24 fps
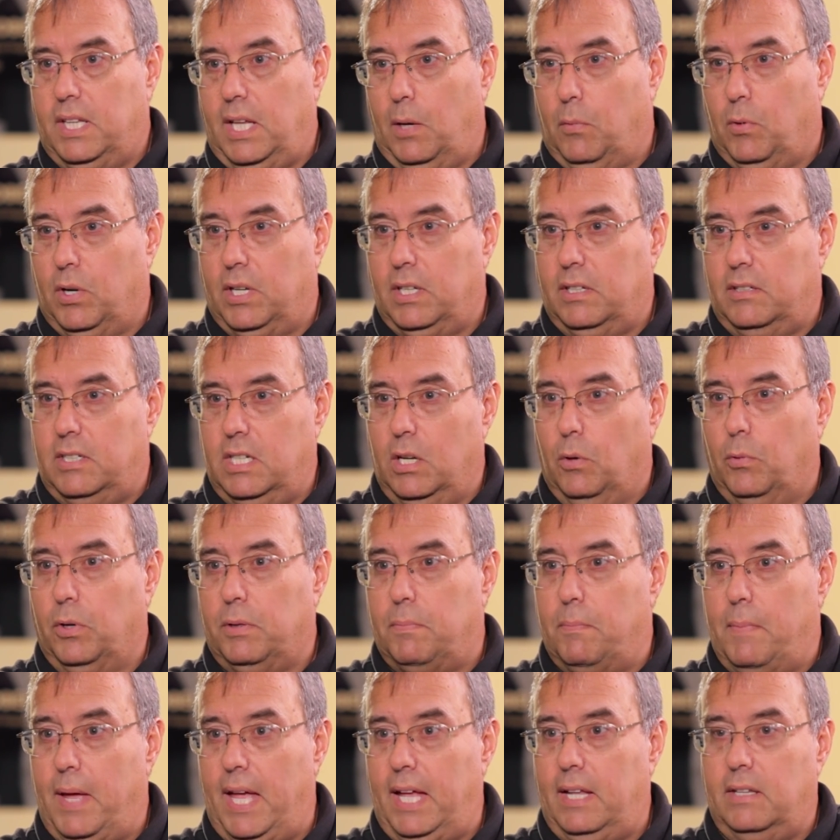They wanted to deal
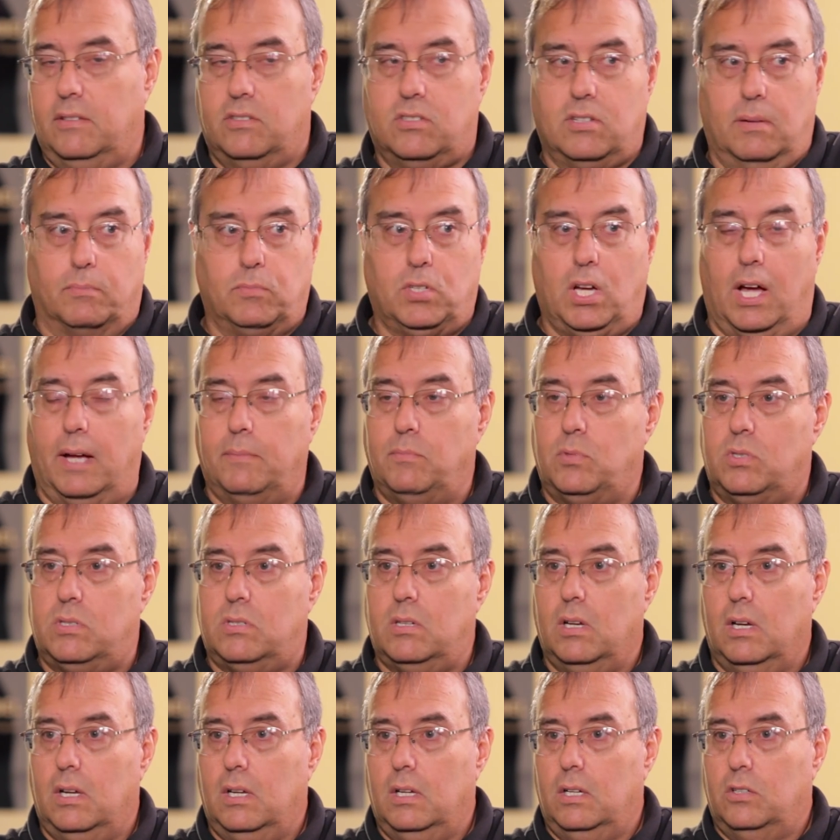with men, sometimes
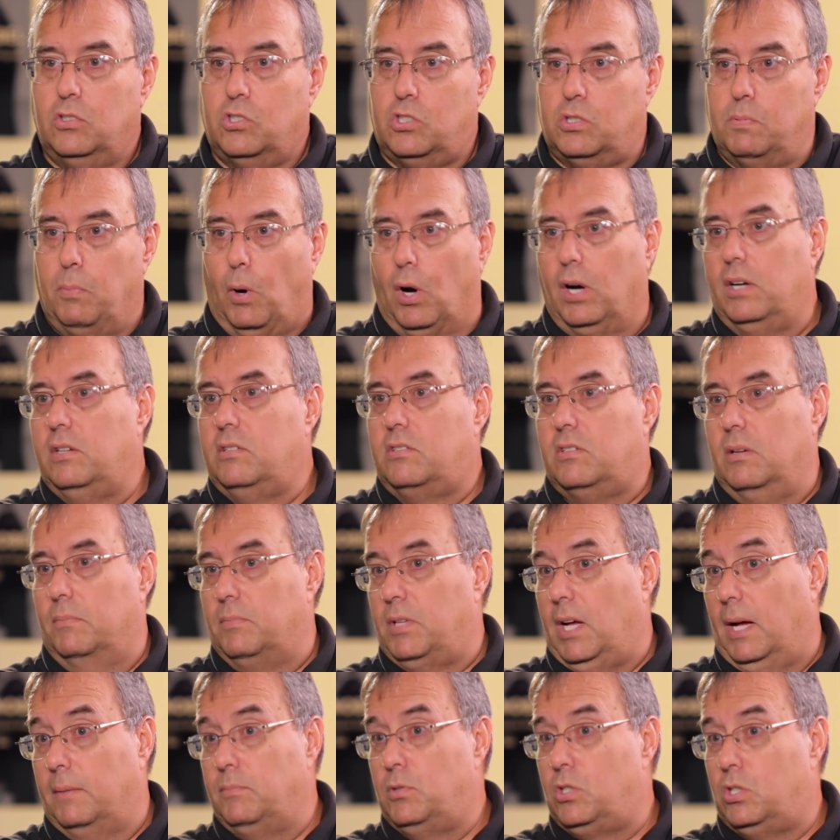smart,
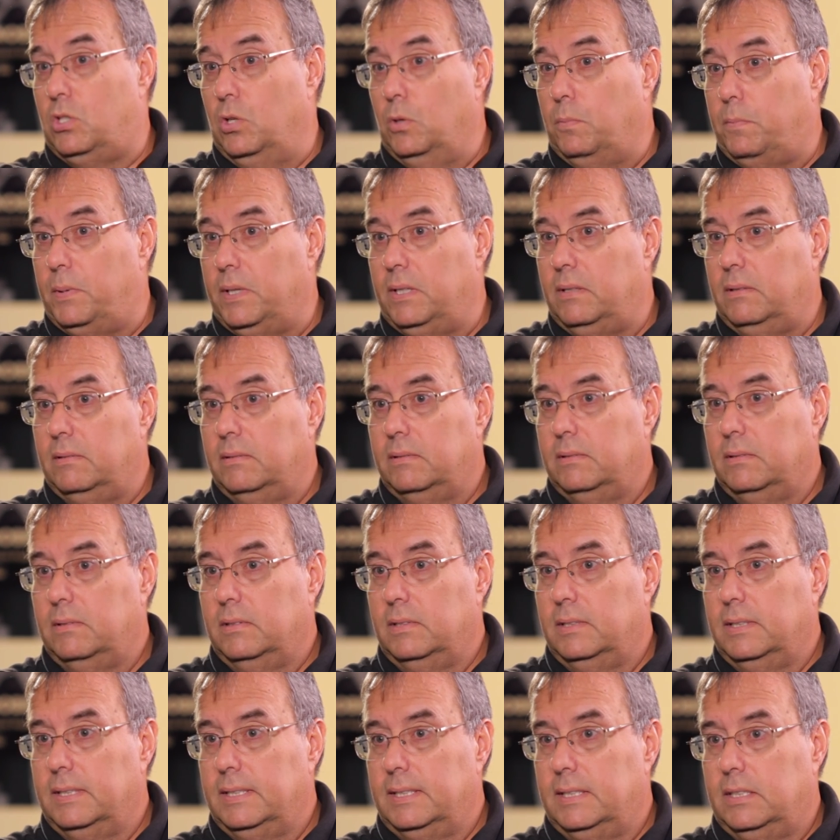sometimes stupid,
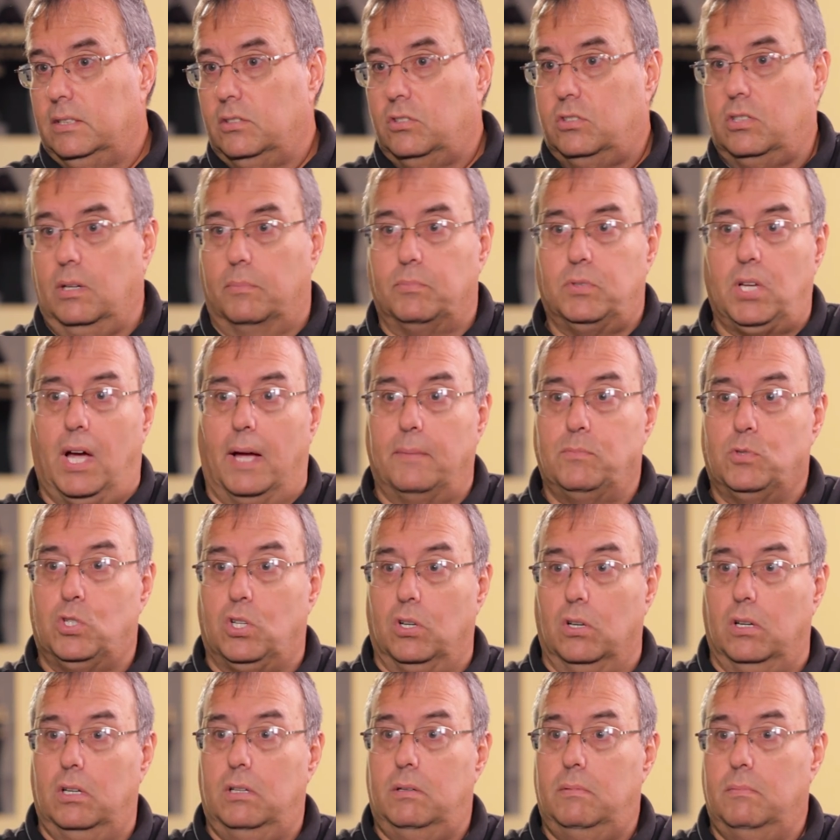sometimes
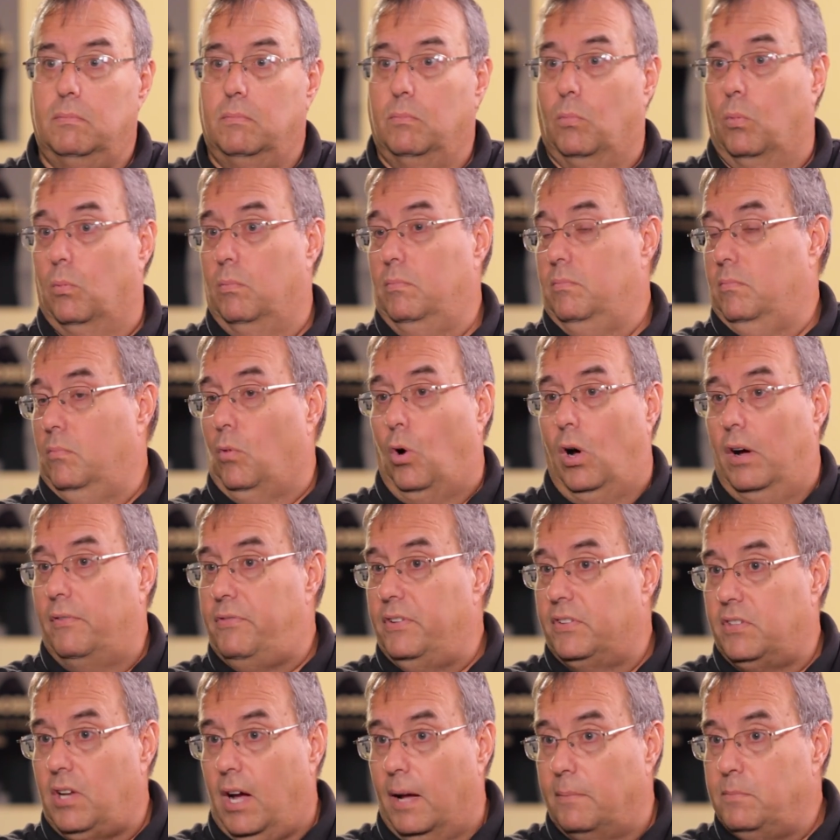good,
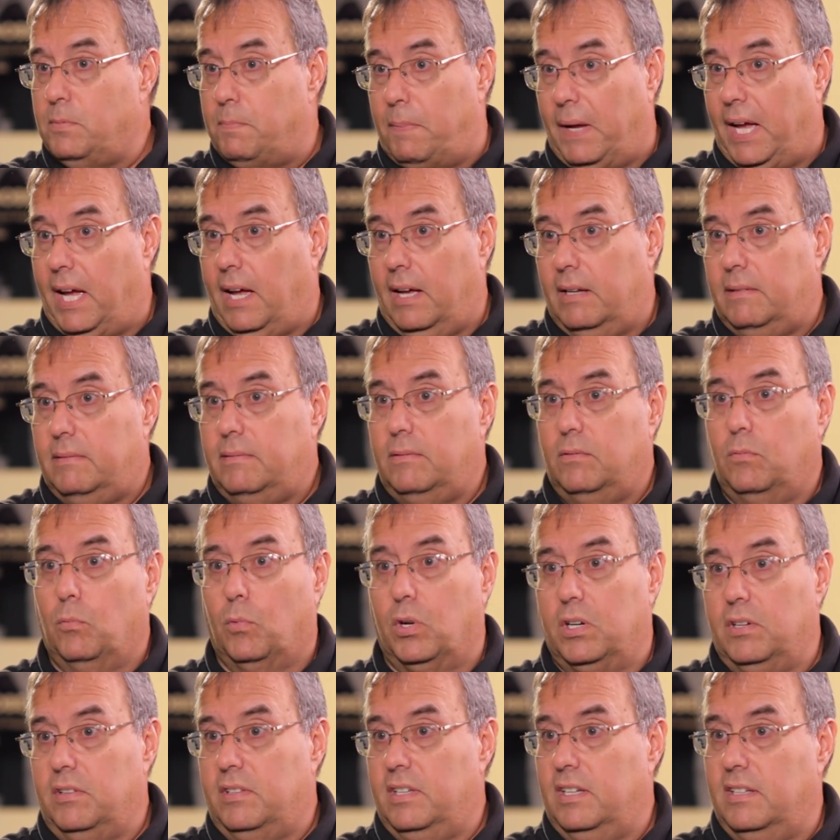oftentimes bad.
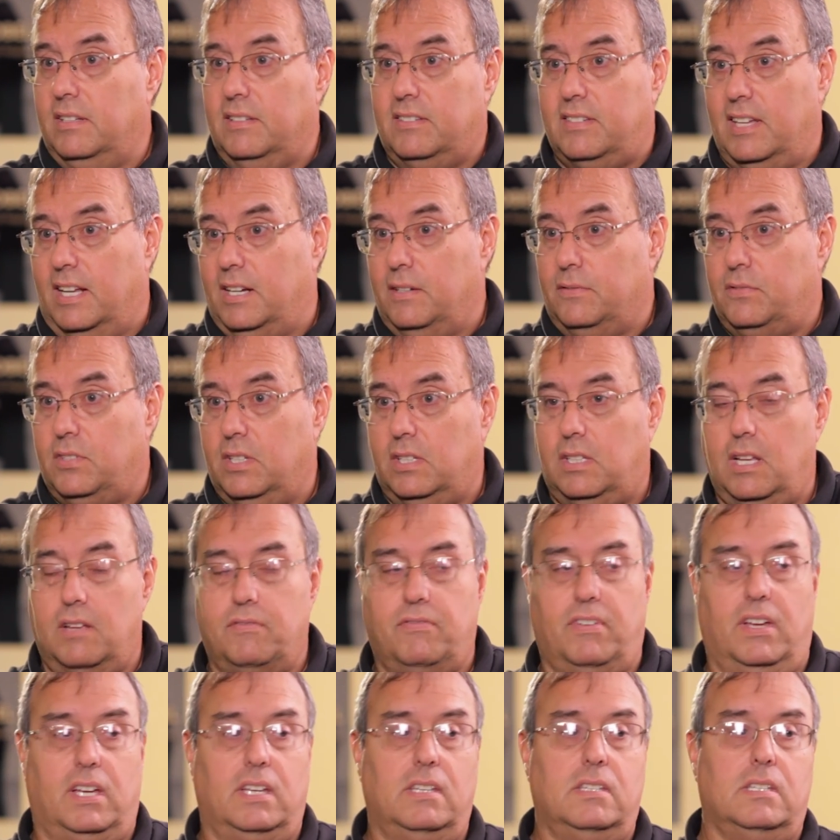What are the incentives that they
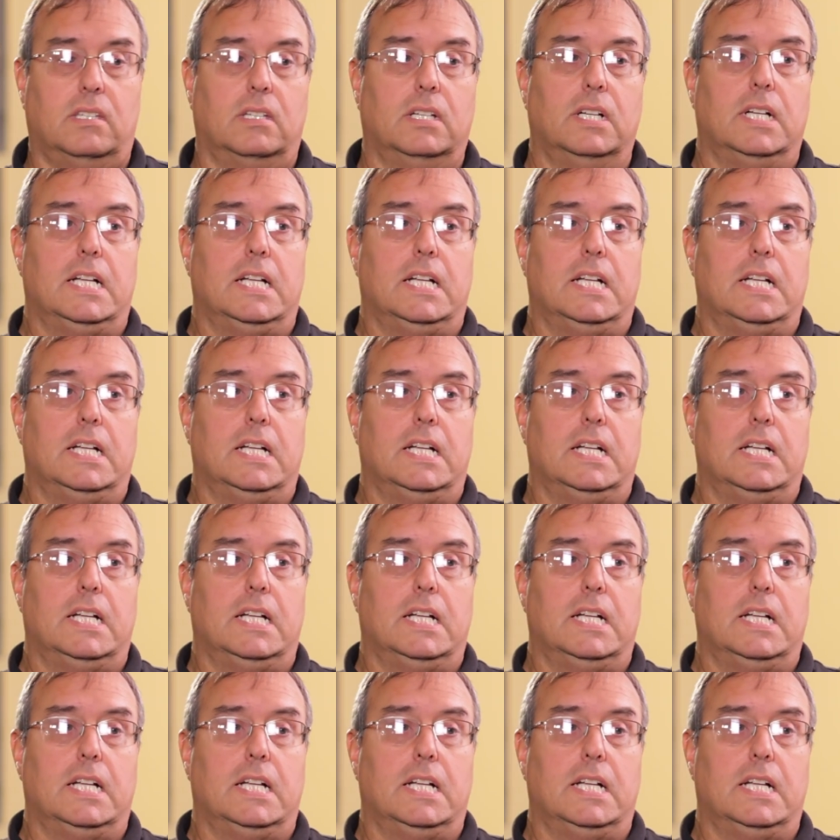face?